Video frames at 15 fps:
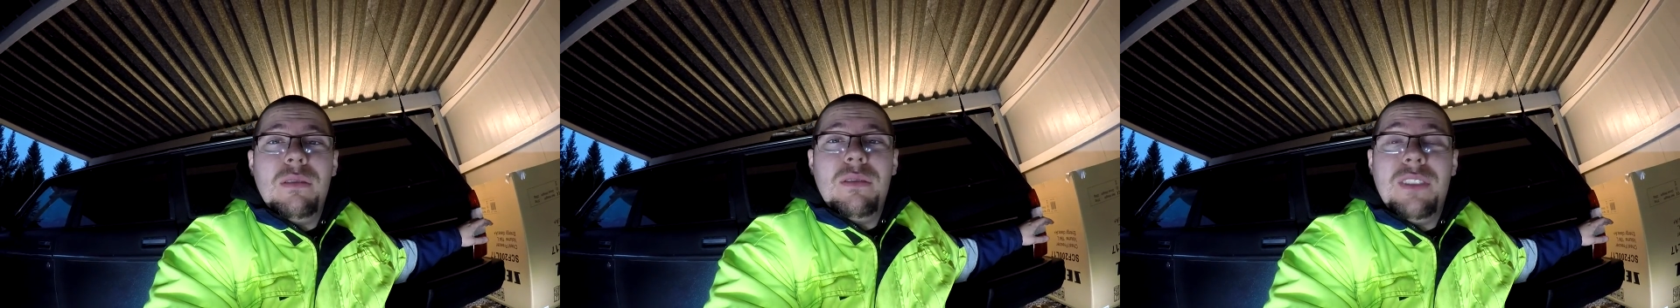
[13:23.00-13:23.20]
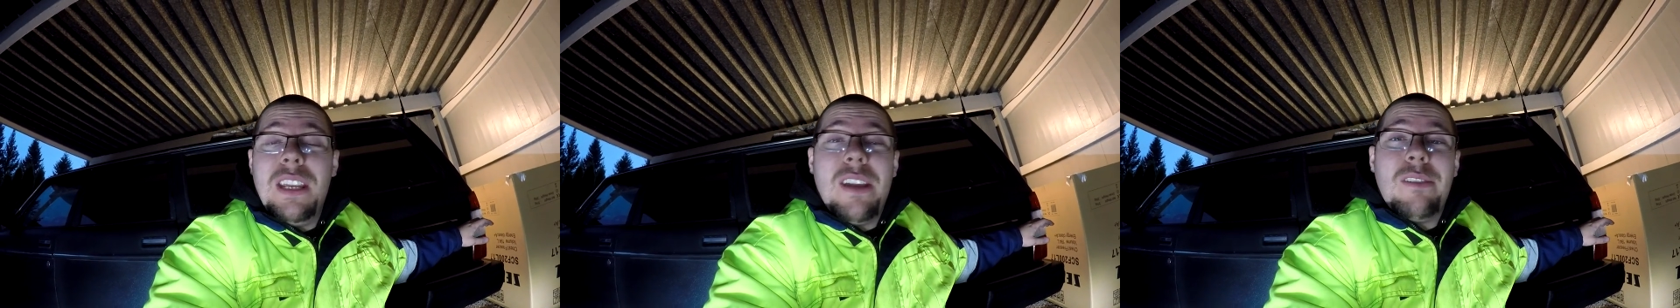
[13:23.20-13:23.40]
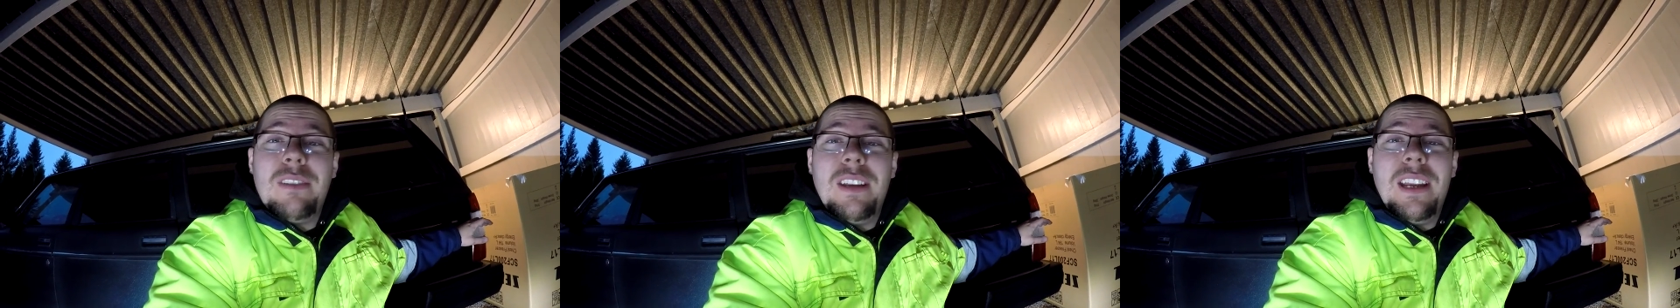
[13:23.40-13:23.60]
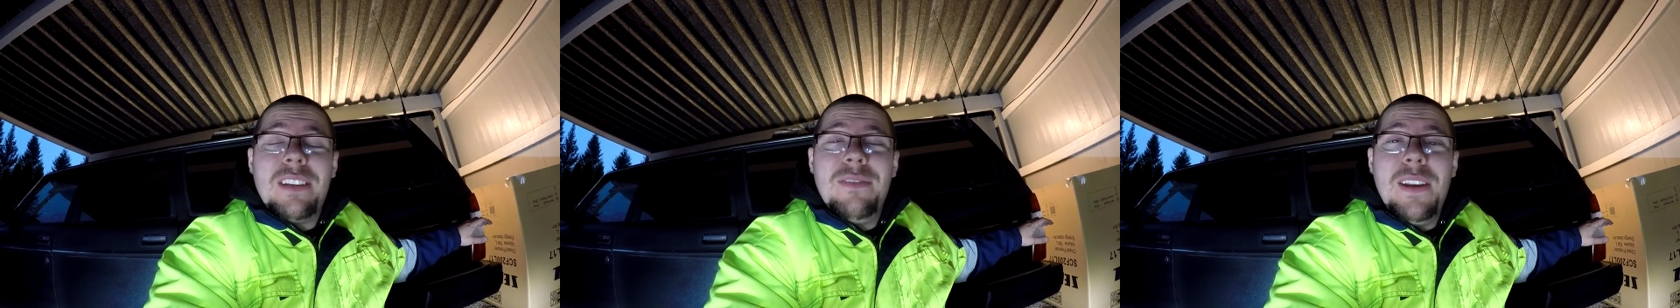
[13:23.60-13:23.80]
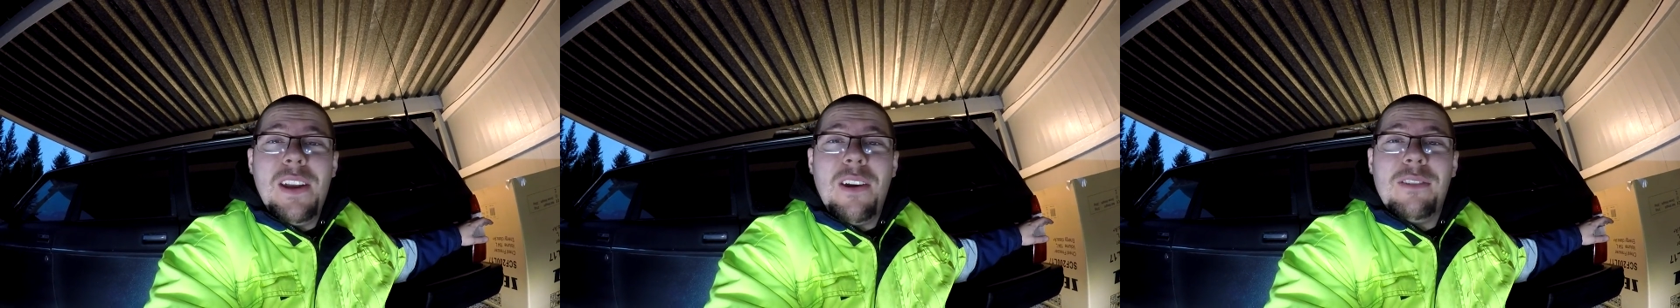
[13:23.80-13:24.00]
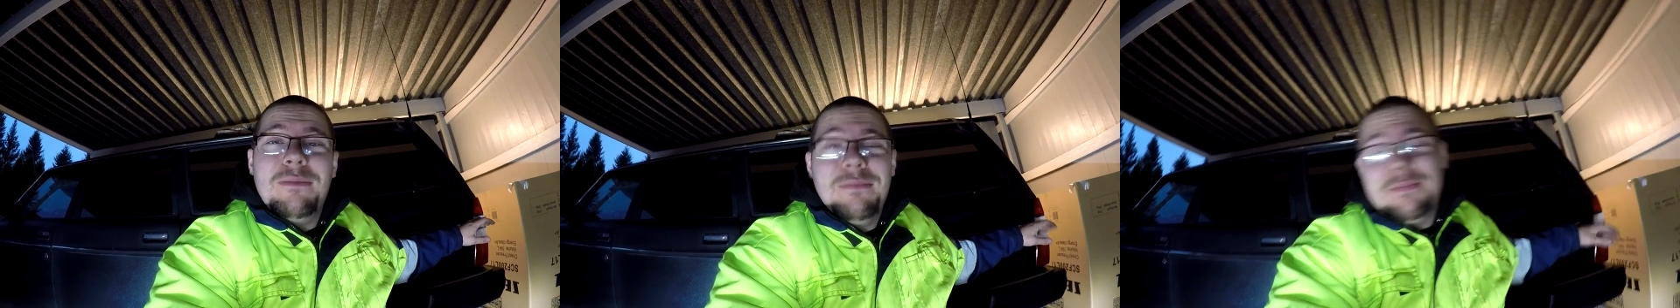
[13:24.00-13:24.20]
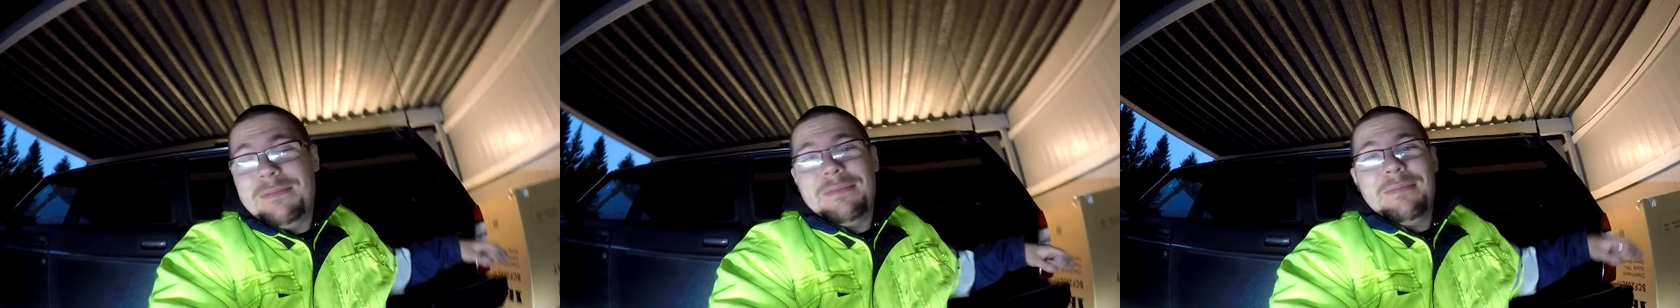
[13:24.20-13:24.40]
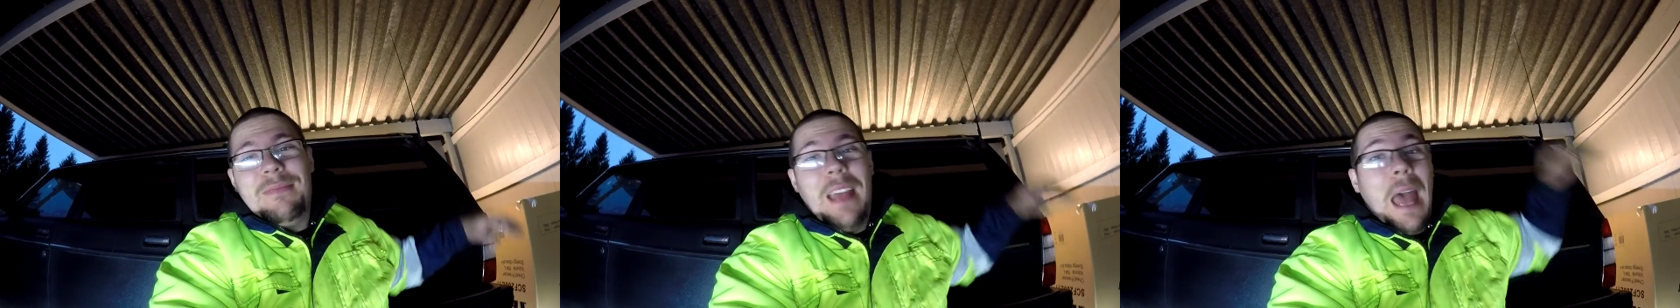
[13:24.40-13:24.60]
see you on the next video.
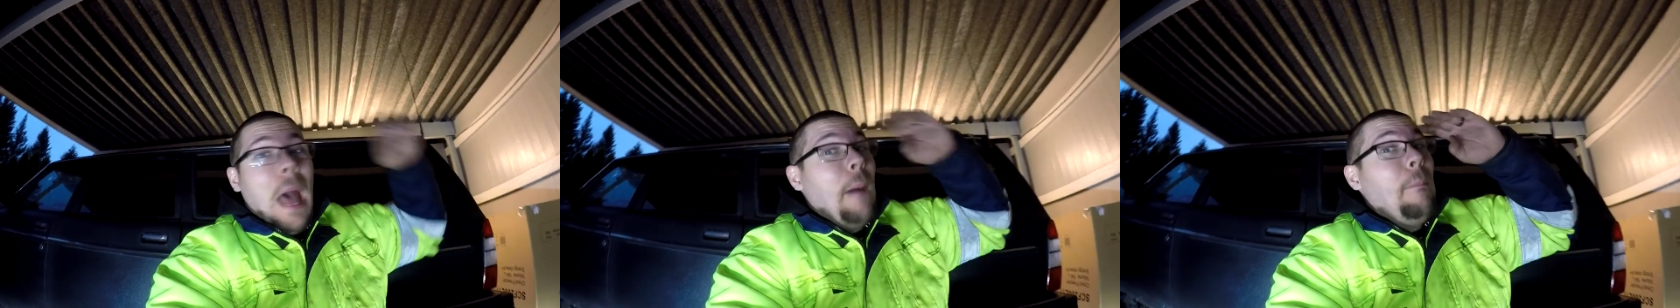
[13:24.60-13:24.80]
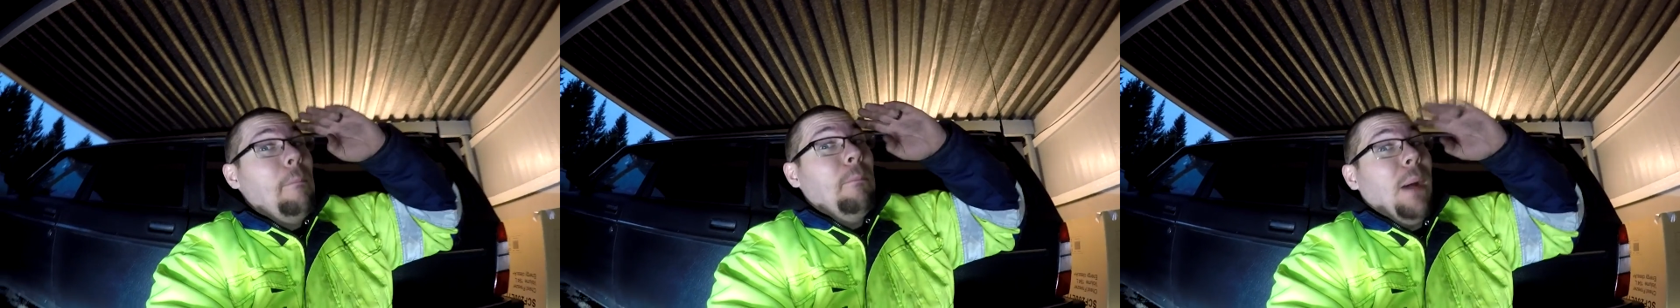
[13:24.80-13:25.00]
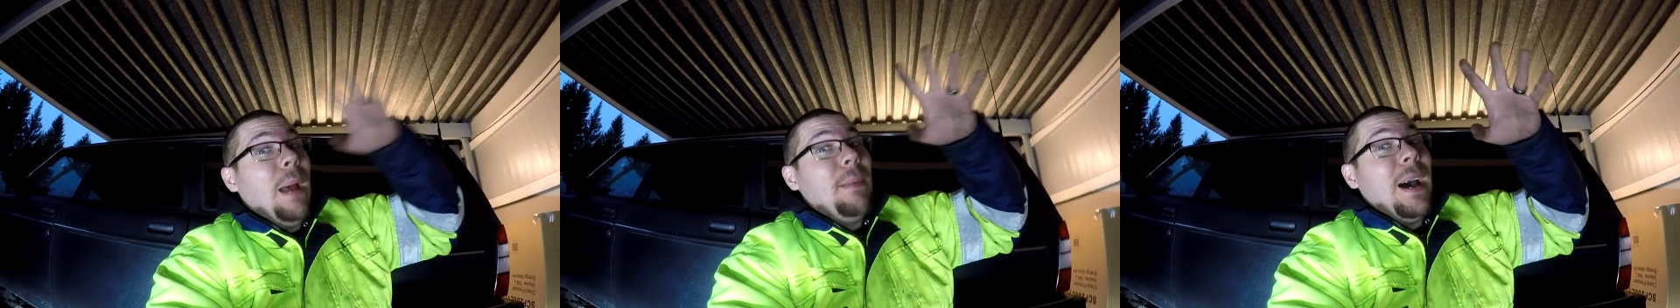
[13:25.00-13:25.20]
Bye